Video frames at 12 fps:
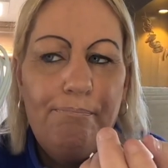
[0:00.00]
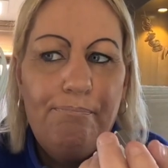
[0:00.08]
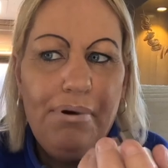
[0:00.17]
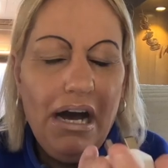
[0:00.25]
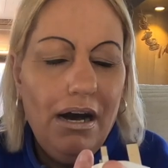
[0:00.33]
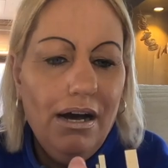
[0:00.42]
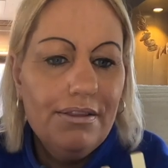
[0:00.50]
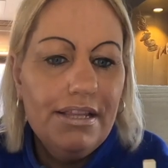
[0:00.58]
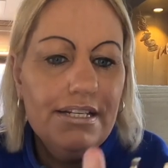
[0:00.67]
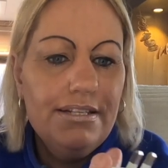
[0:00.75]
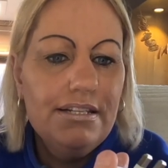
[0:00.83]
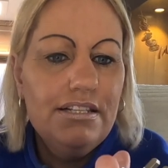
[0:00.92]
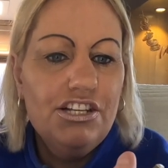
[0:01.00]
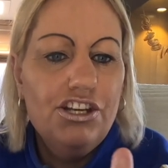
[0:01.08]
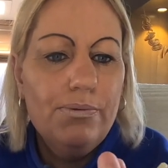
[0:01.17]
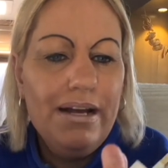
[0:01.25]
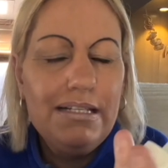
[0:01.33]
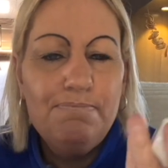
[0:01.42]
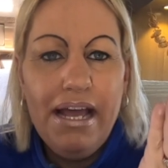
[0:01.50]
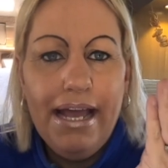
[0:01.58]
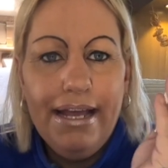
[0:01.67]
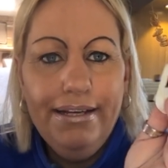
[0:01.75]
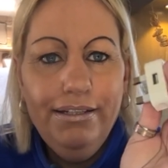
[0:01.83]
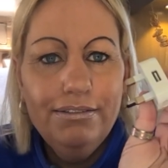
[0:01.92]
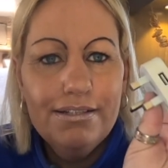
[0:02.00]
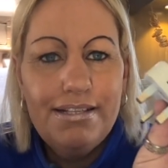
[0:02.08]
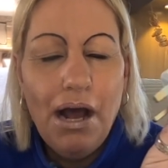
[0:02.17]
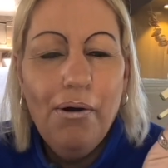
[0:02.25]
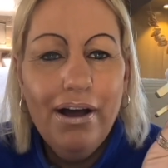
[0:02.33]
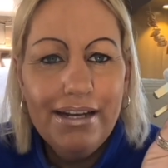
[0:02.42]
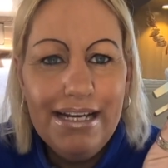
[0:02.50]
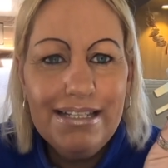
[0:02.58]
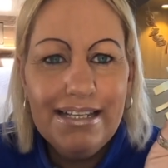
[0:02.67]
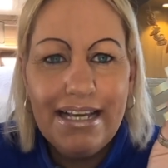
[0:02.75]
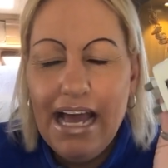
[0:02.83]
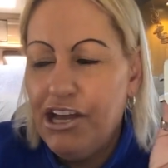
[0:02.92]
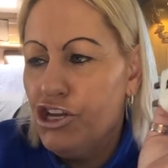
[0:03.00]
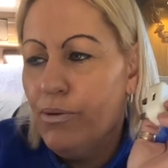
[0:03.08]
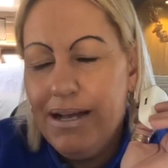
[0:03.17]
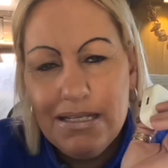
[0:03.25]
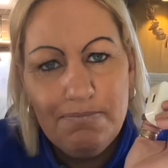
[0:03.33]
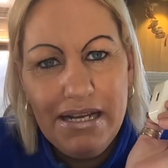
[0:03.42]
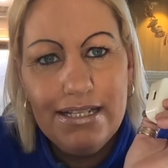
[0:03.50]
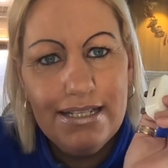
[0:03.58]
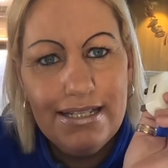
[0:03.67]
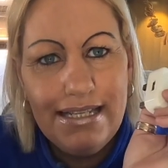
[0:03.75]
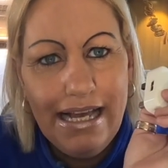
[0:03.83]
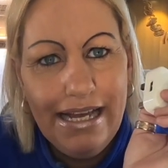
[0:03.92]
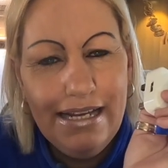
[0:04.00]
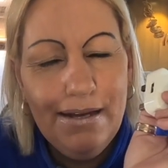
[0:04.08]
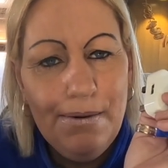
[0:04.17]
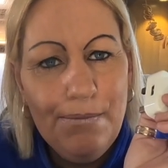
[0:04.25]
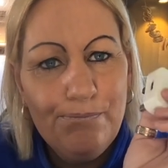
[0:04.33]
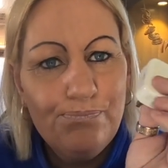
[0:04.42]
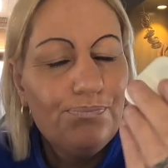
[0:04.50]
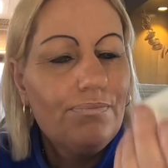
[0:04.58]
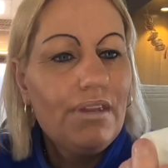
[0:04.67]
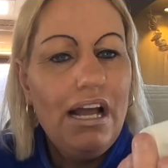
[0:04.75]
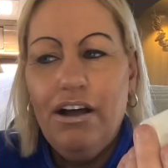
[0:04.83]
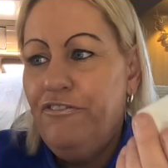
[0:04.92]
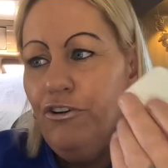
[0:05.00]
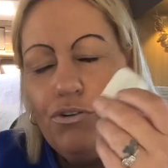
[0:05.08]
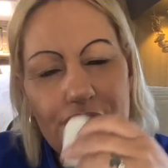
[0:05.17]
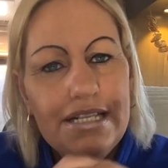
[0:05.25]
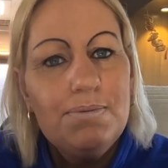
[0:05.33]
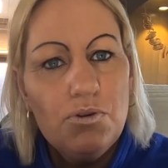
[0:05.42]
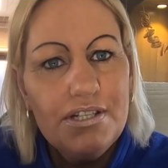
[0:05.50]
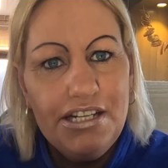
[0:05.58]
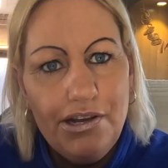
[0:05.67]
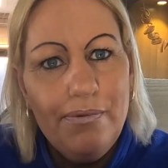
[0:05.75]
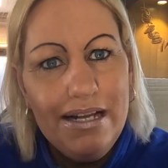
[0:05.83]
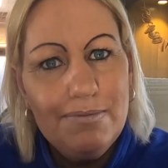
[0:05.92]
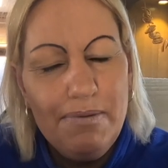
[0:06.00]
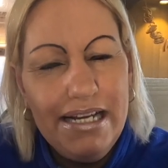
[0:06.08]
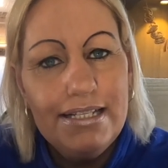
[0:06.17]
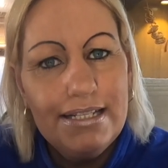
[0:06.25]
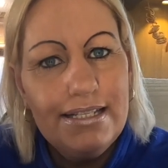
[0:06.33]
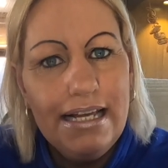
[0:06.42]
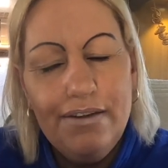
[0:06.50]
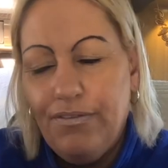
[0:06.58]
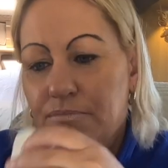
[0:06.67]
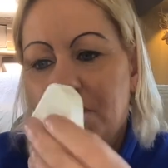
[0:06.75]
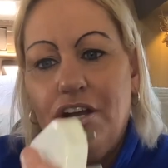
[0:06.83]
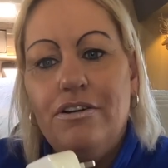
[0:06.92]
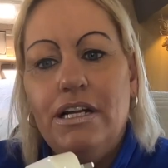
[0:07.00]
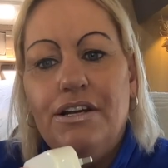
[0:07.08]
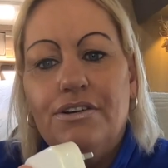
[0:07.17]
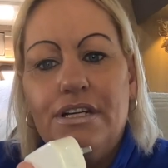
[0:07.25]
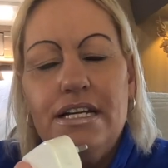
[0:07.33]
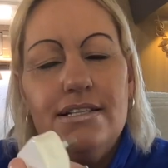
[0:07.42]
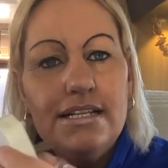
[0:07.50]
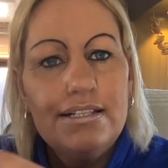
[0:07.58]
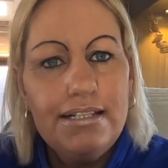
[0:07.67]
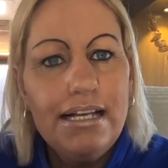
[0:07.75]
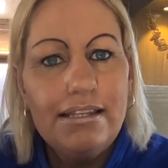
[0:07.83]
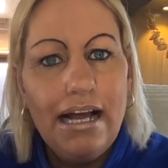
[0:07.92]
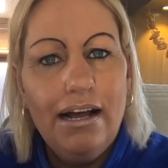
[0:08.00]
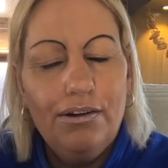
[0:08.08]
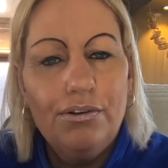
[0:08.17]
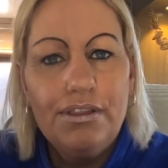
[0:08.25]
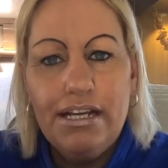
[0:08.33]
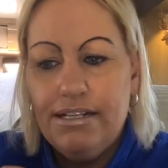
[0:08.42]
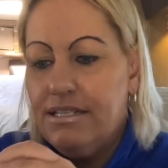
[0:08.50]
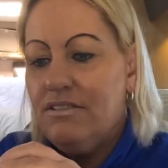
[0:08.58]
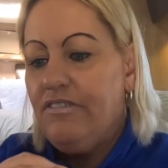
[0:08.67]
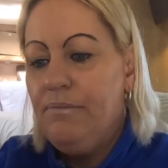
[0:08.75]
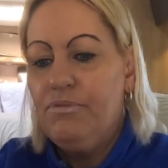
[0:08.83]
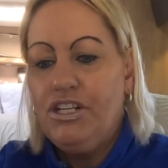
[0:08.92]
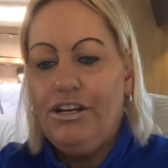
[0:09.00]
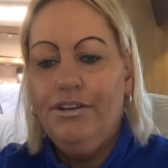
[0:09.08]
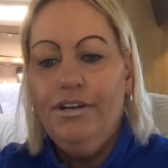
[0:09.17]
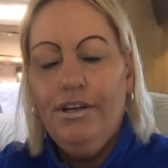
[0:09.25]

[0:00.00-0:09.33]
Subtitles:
But this is a USB, so I need to get a USB to C. I thought this was a USB to C, if I'm totally honest. It said that on the description.